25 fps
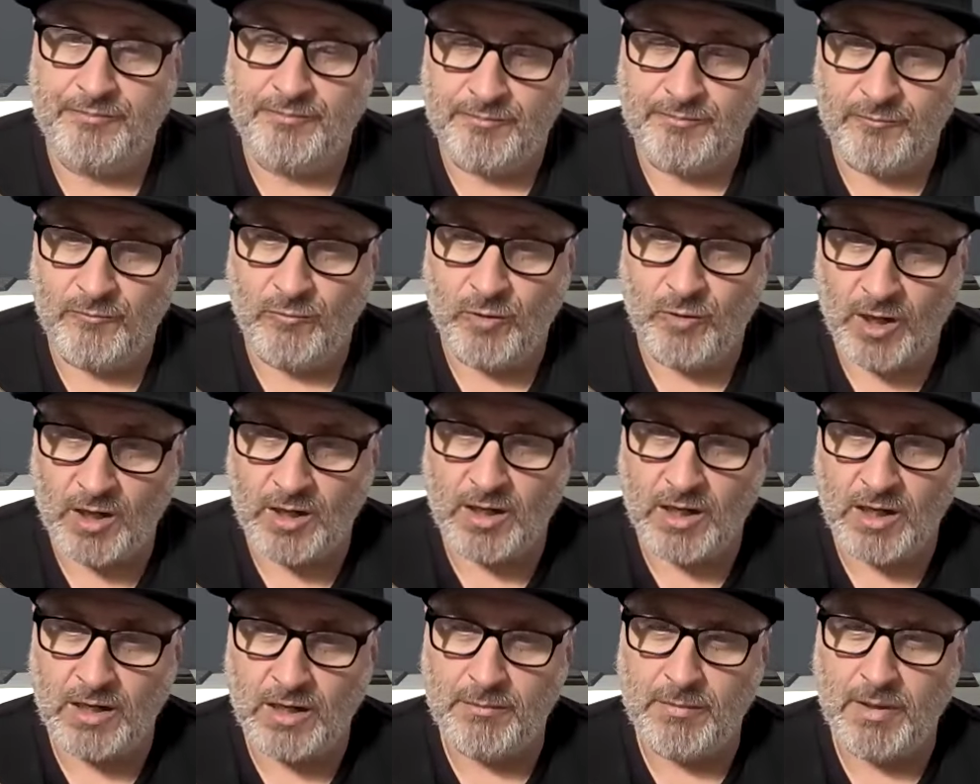when I
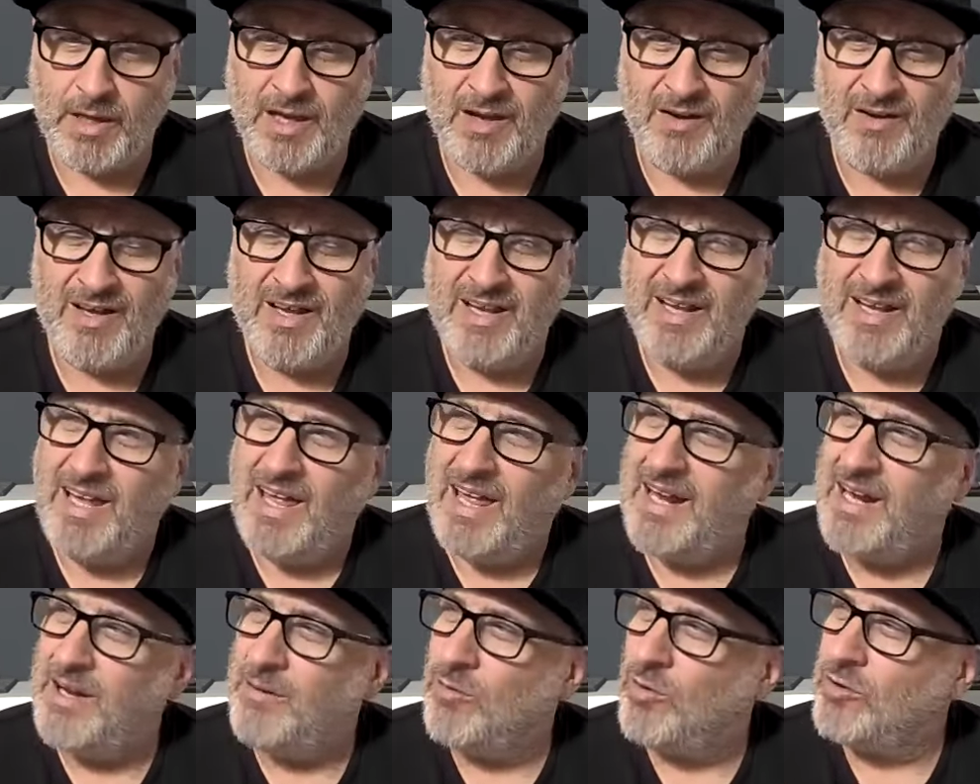came out.
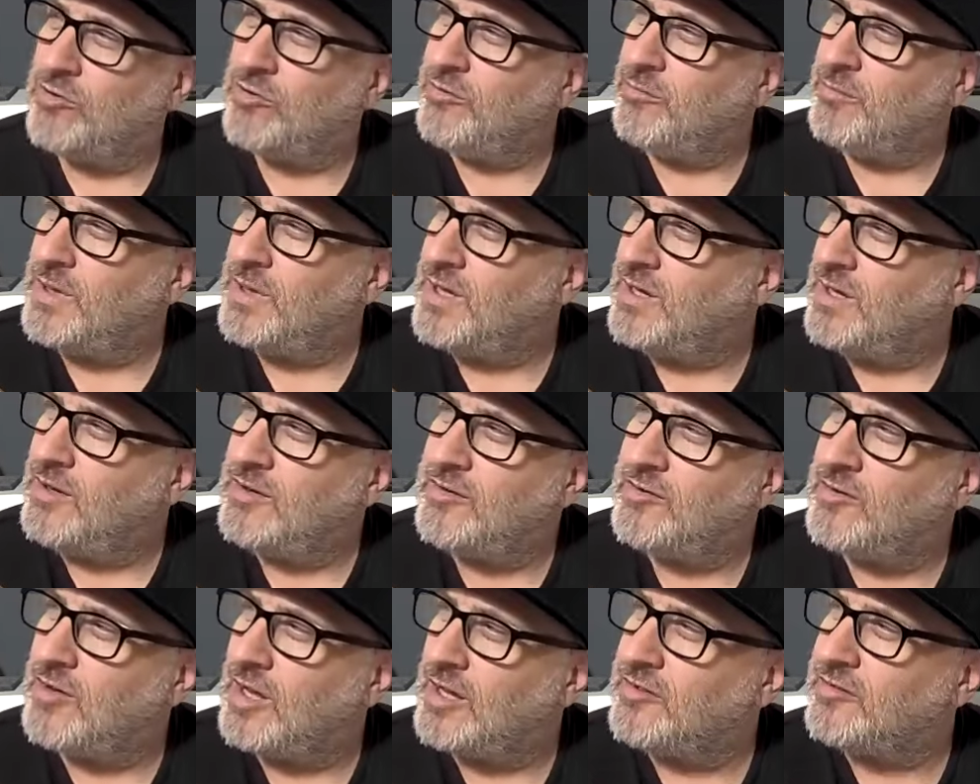And it wasn't
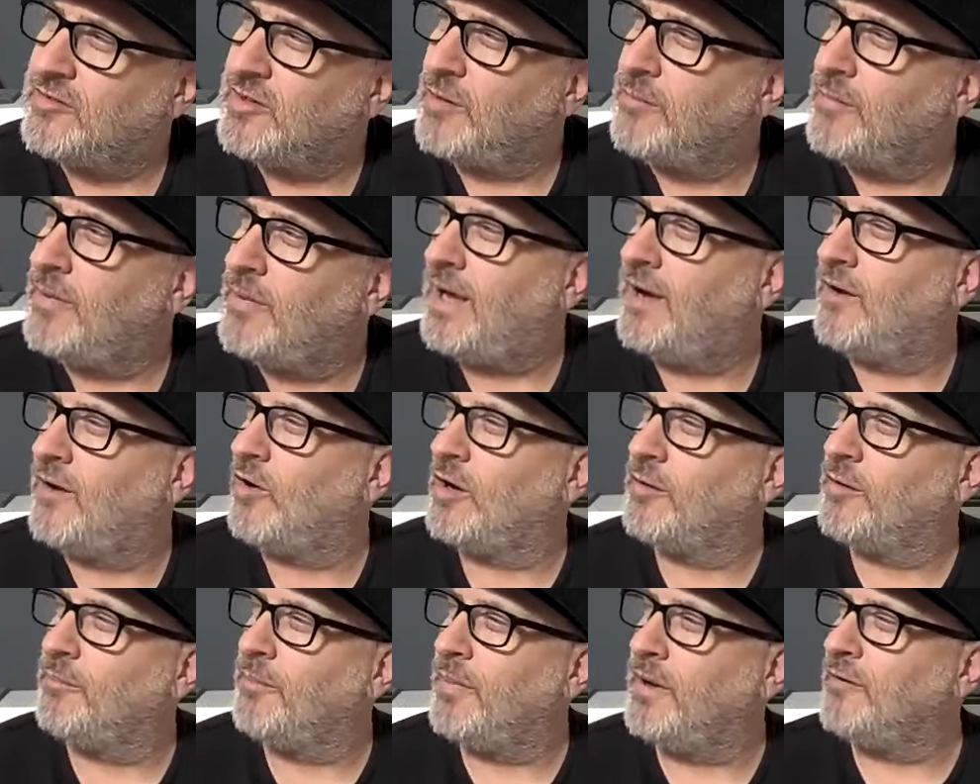because like somehow
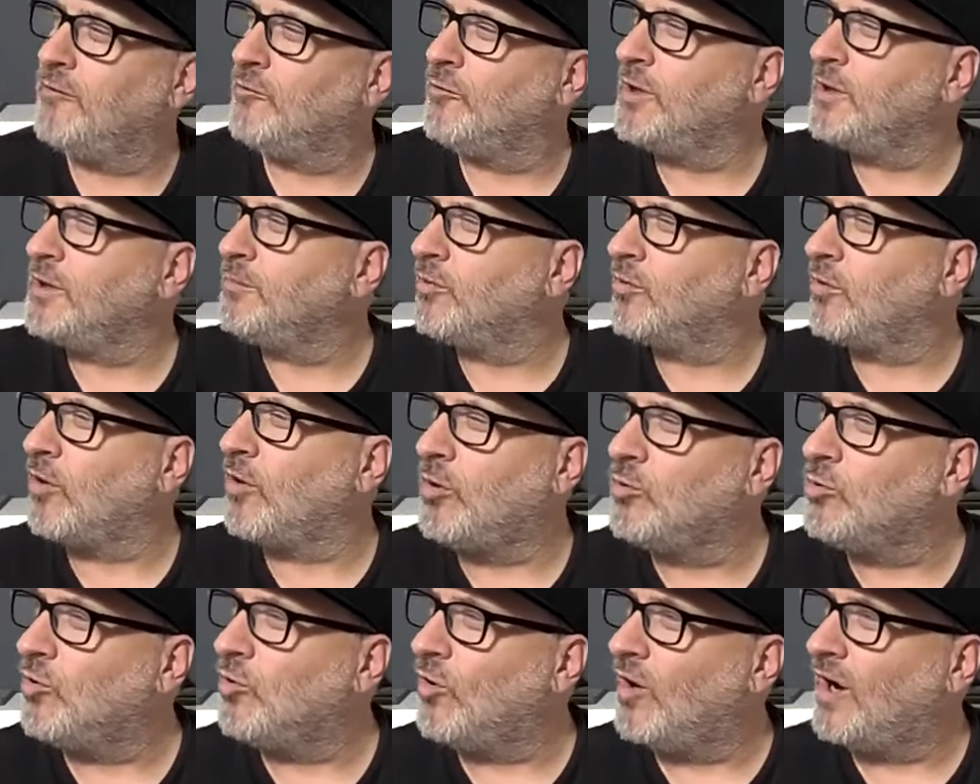I'd been
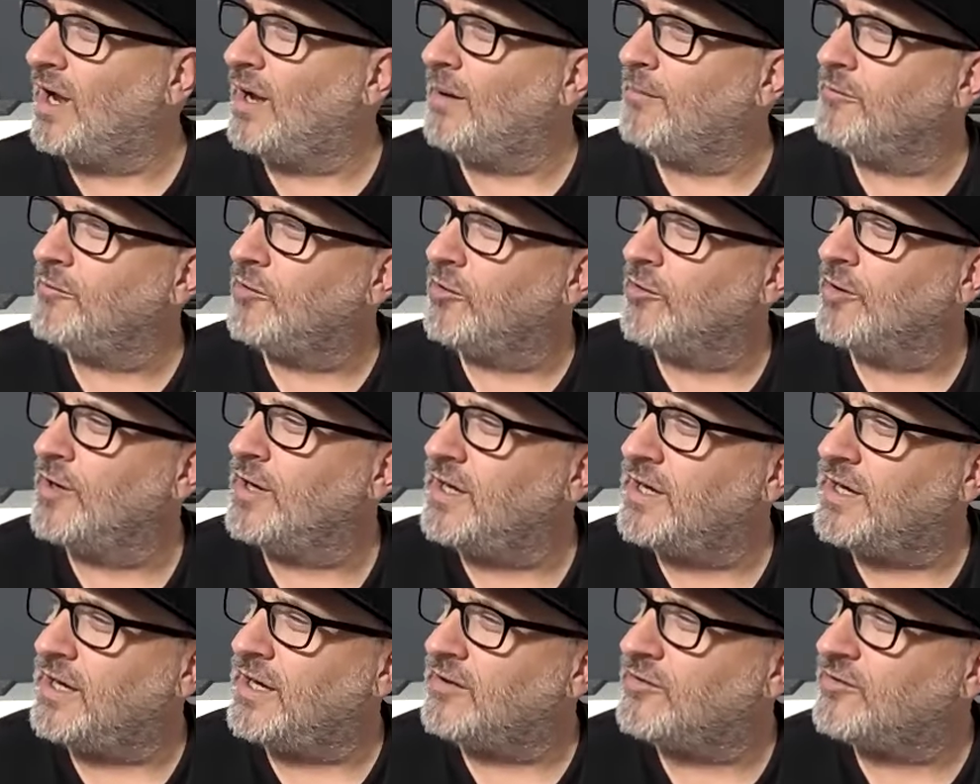reprogrammed or
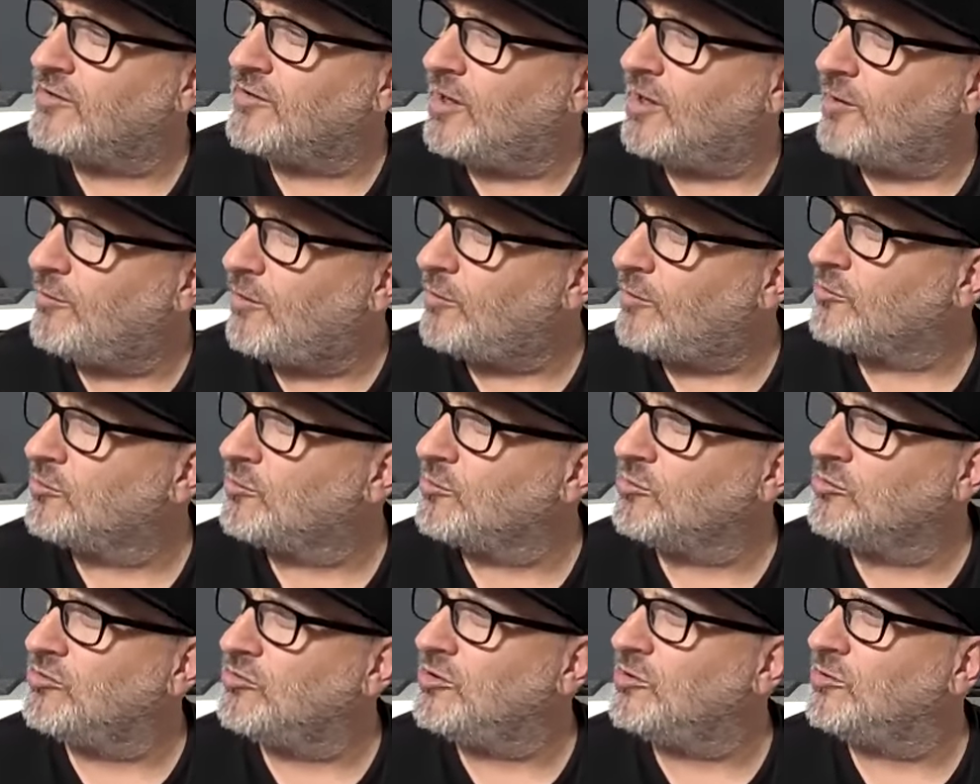any of that stuff. I was
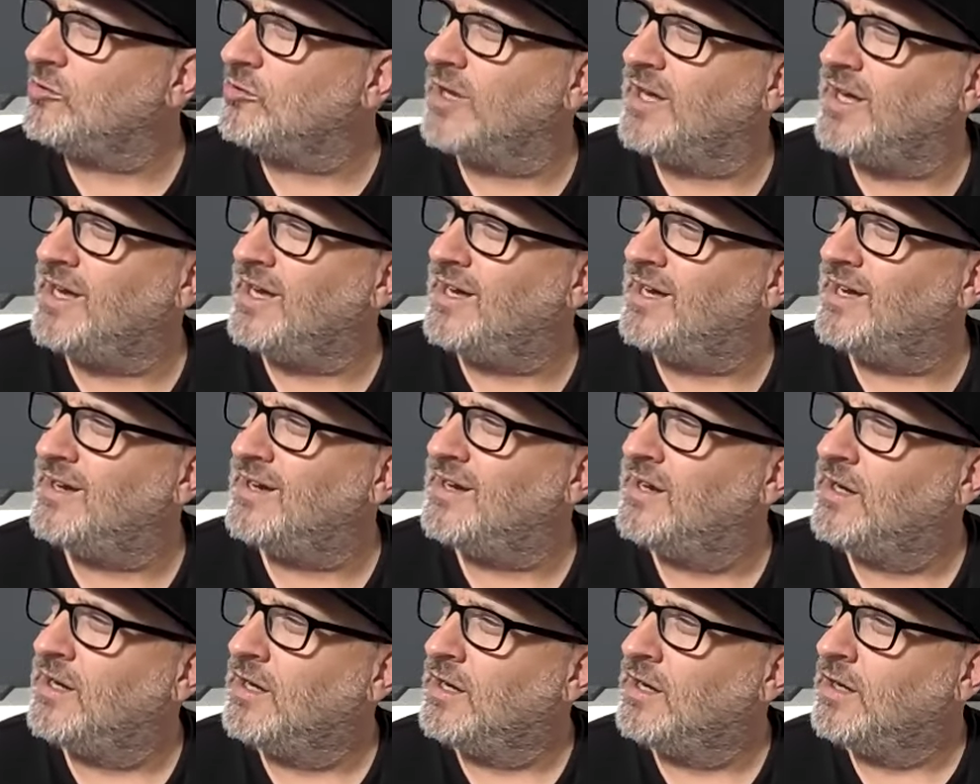all still there.
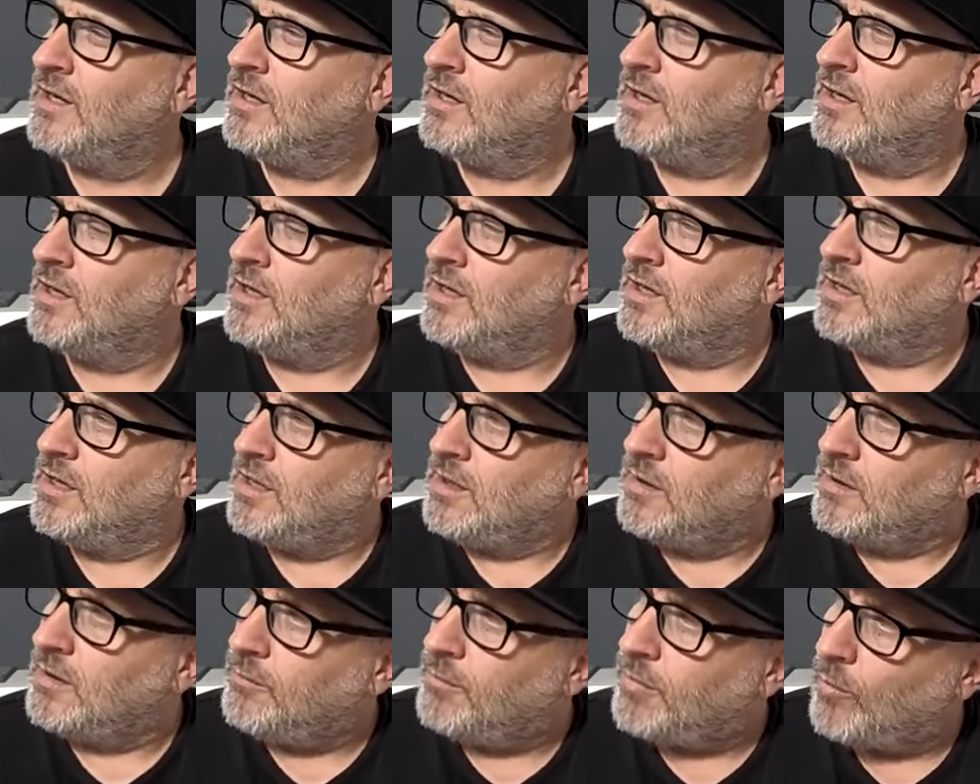
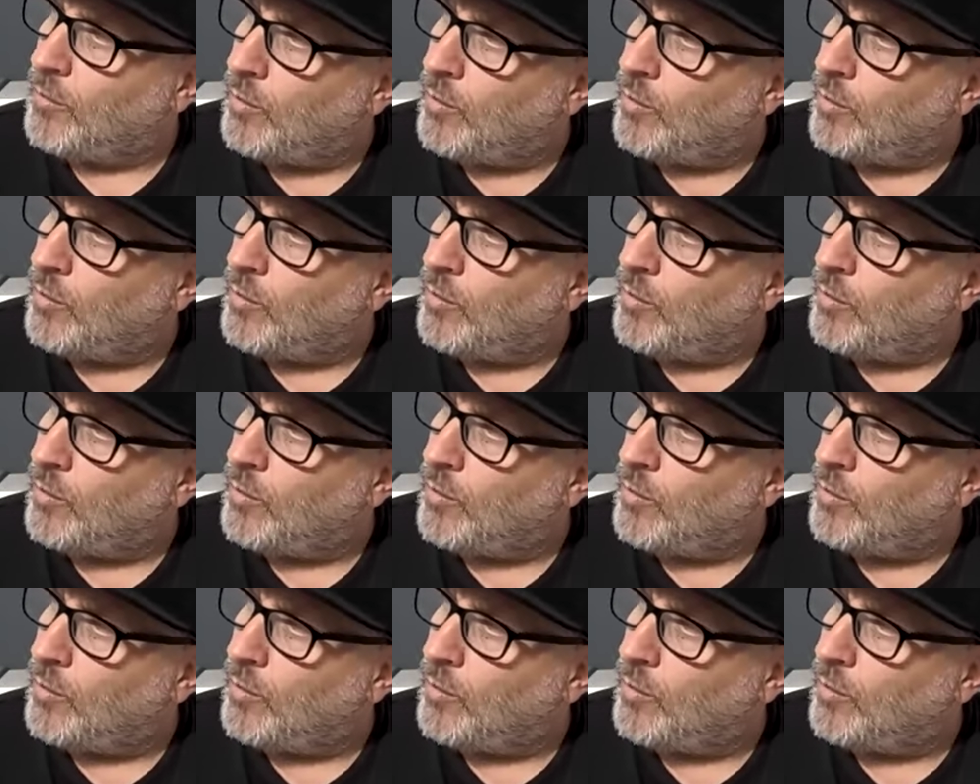But